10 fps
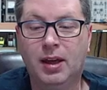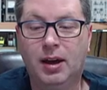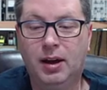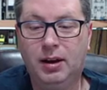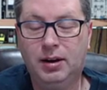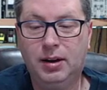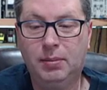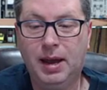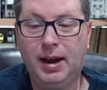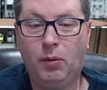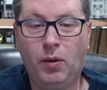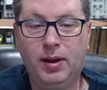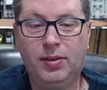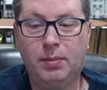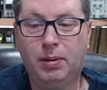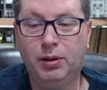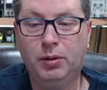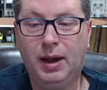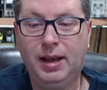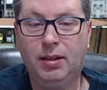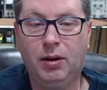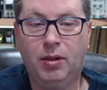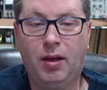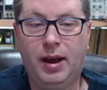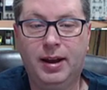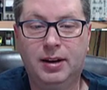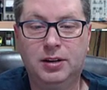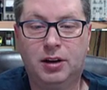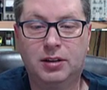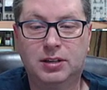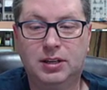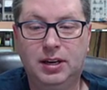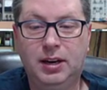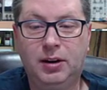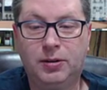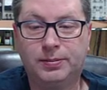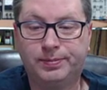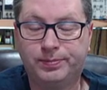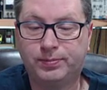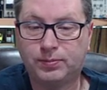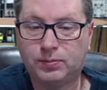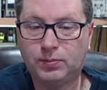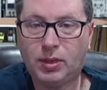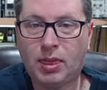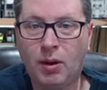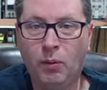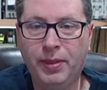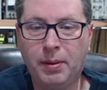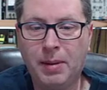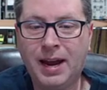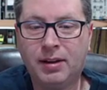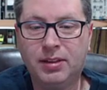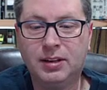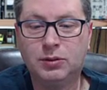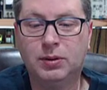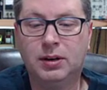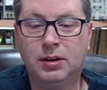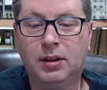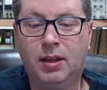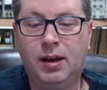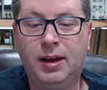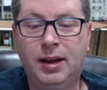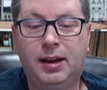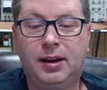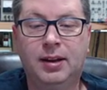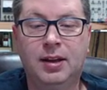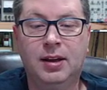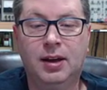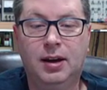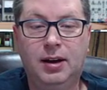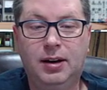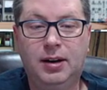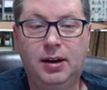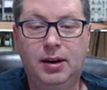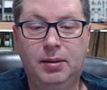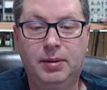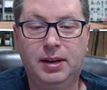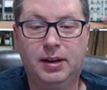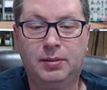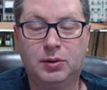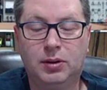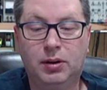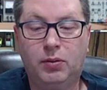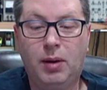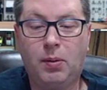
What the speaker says: and I wanted the blue halo light. And you can see here what the back of this would look like. It comes with a little rubber